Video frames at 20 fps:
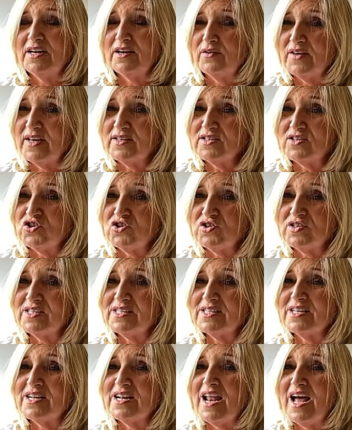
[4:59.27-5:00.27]
it's just
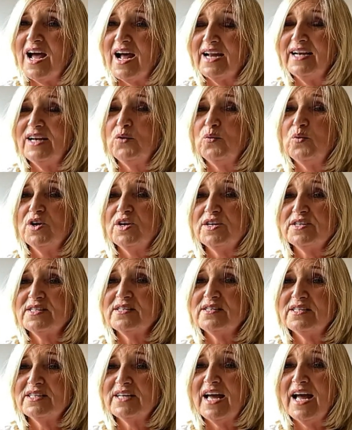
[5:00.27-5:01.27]
slightly
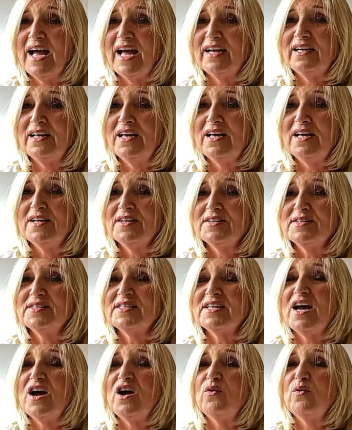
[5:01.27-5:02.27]
worsened again.
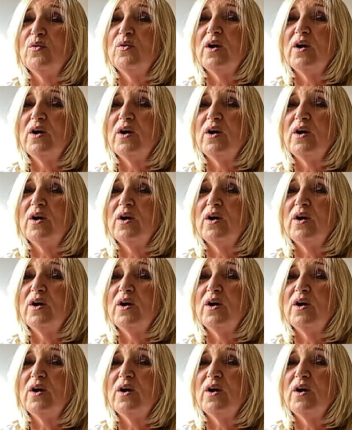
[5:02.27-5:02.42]
So